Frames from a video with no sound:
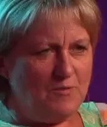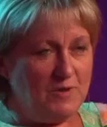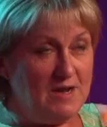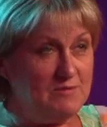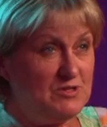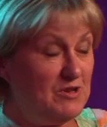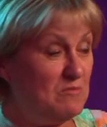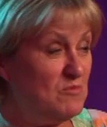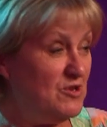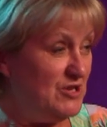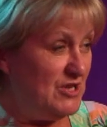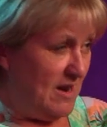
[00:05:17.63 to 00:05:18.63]
When I was doing
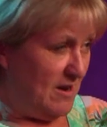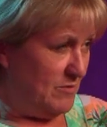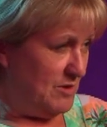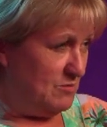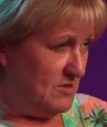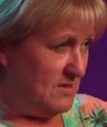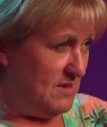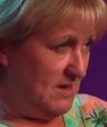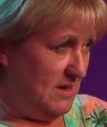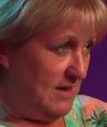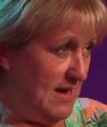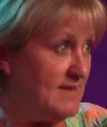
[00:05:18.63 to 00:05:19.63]
Moonshadow, which was
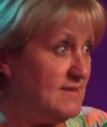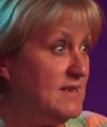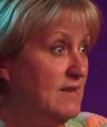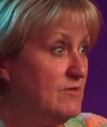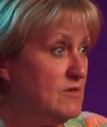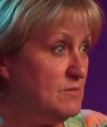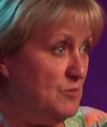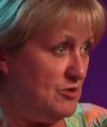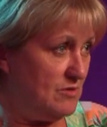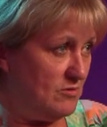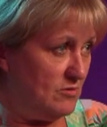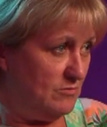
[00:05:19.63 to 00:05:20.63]
the Cat Stevens
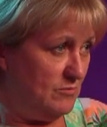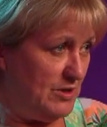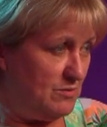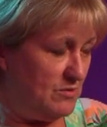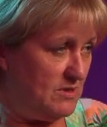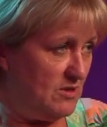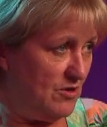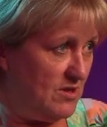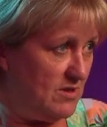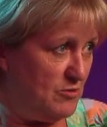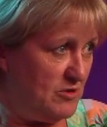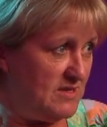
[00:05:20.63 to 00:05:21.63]
musical, which was on
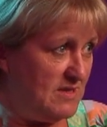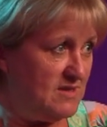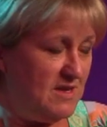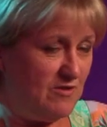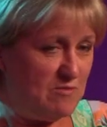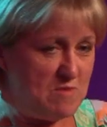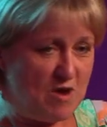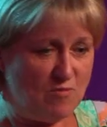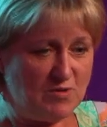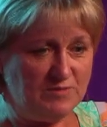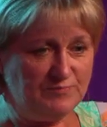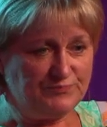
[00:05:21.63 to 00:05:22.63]
at the Princess Theatre in
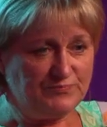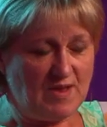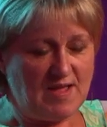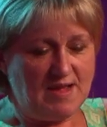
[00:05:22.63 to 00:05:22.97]
Melbourne, I